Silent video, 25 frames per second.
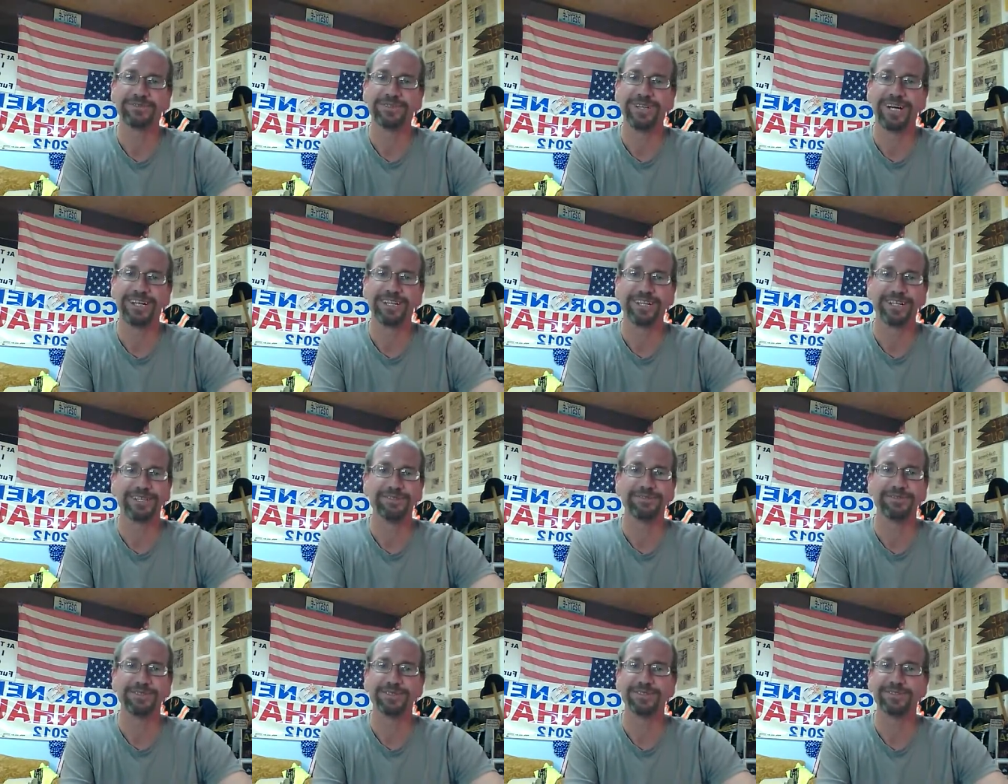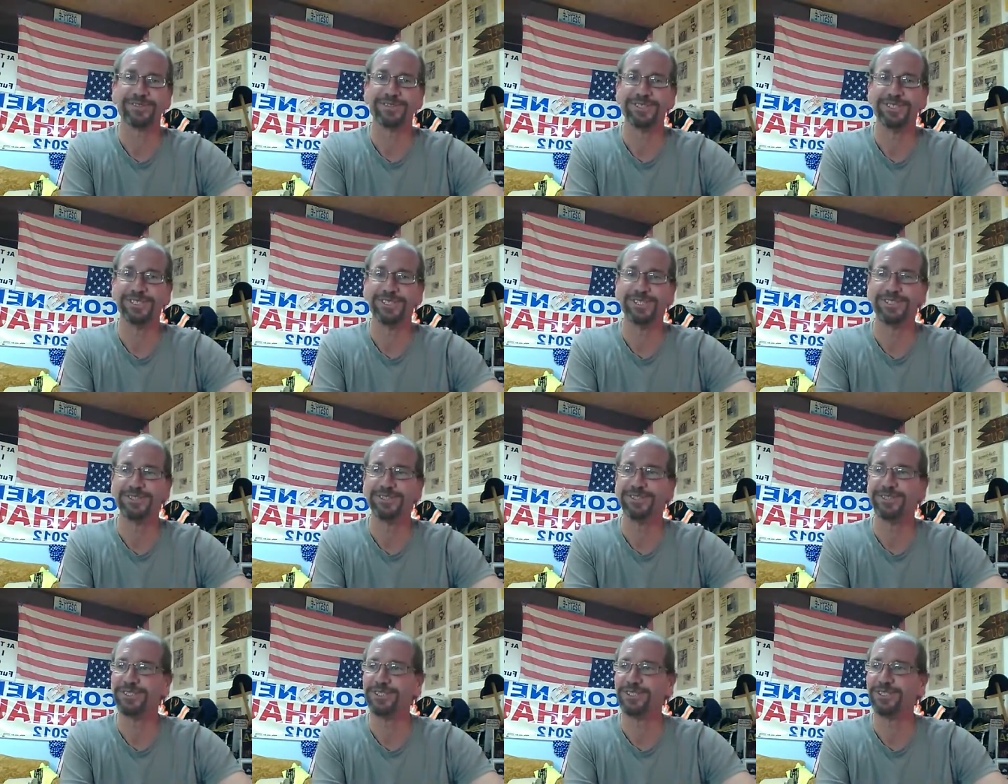I love her.
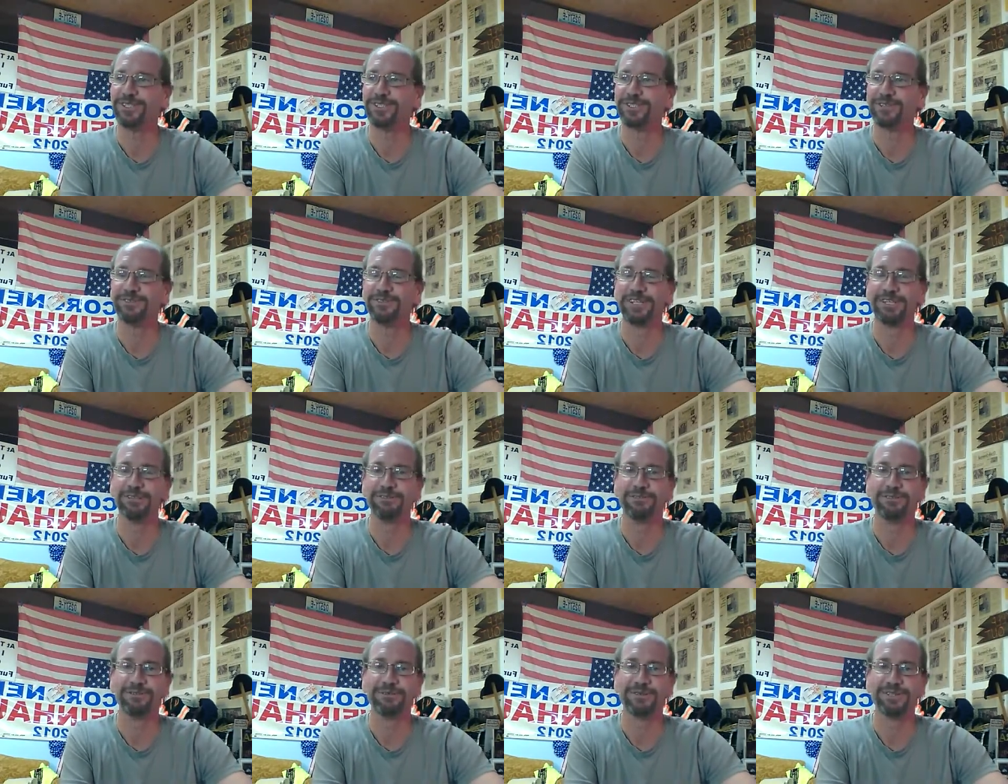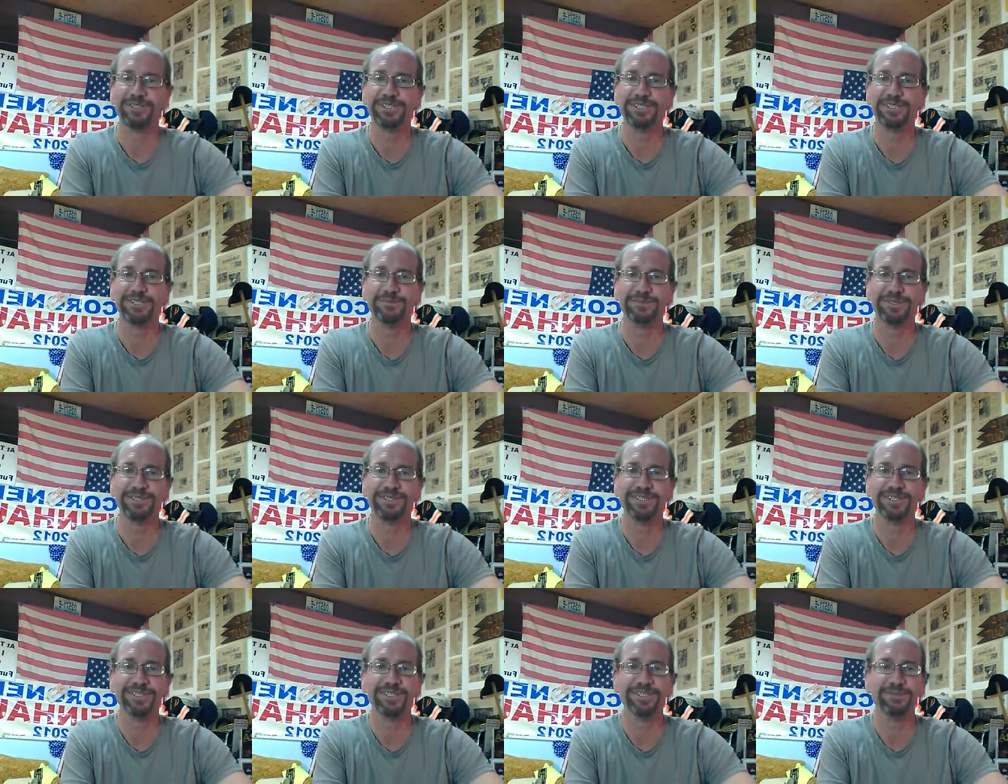She's a great woman. She's
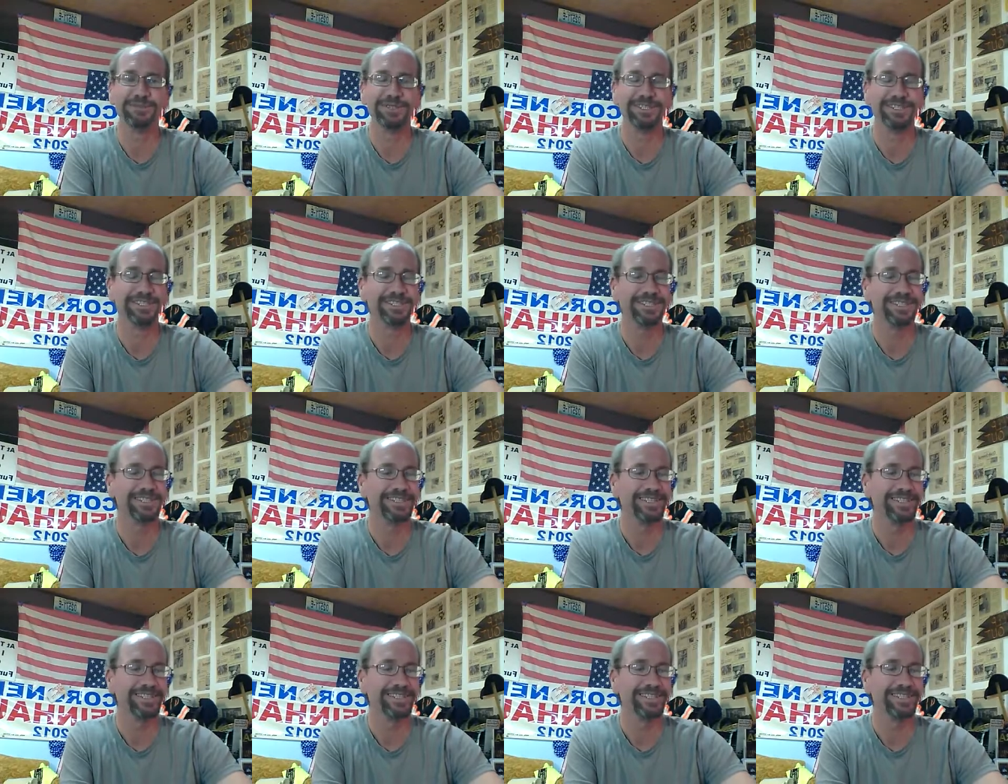been good to me.